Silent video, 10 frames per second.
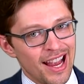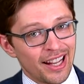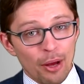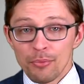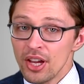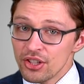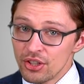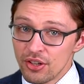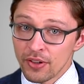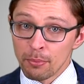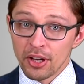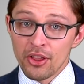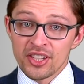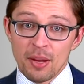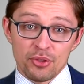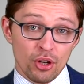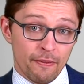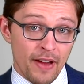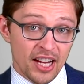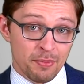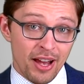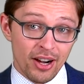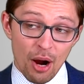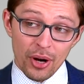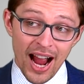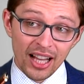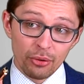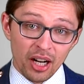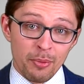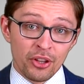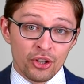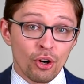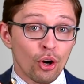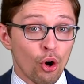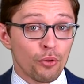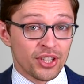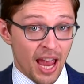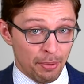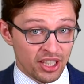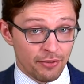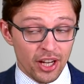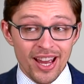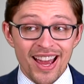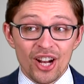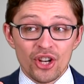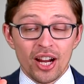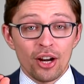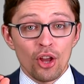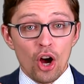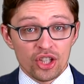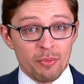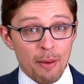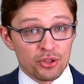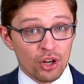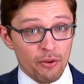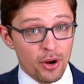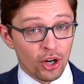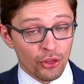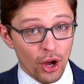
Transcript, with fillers: And now, since you've completed this episode of Facts Matter, I would highly recommend that you go on over to Epoch TV and check out an awesome episode of American